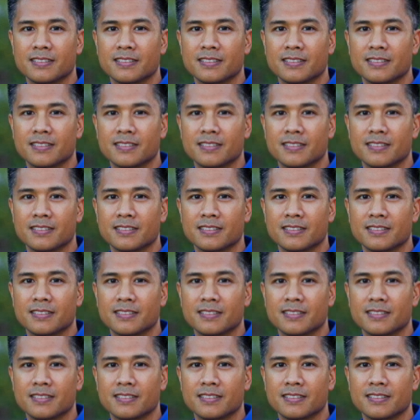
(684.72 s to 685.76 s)

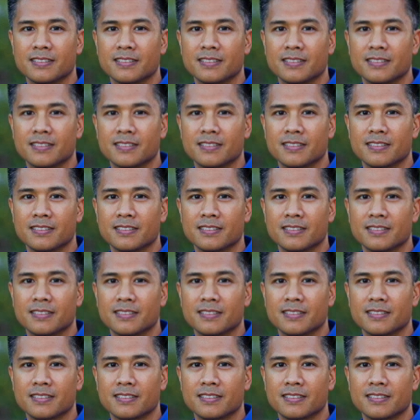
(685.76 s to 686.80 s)

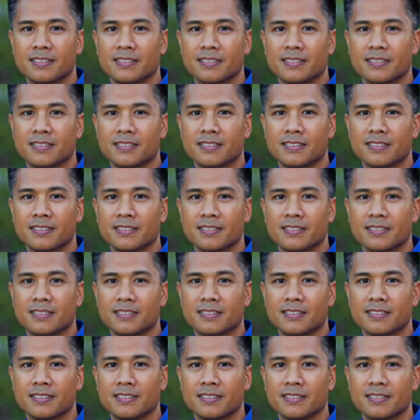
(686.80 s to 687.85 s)

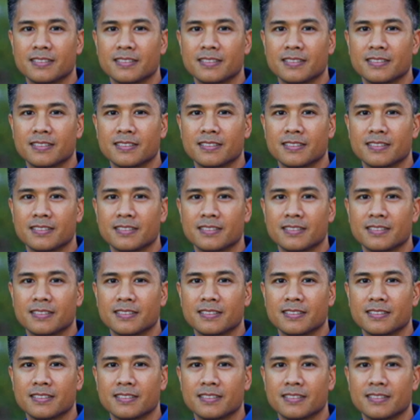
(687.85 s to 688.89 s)

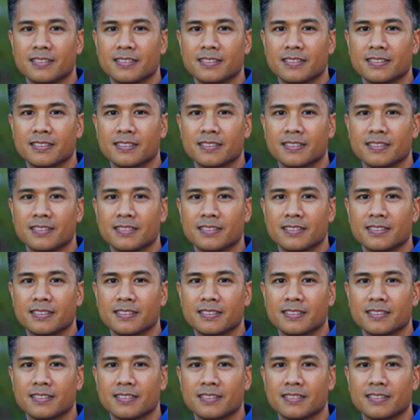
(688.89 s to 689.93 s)

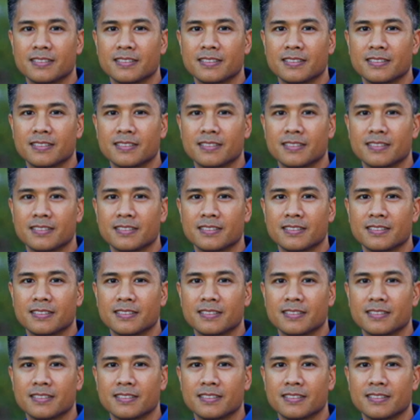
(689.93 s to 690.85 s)
The person shown says nothing.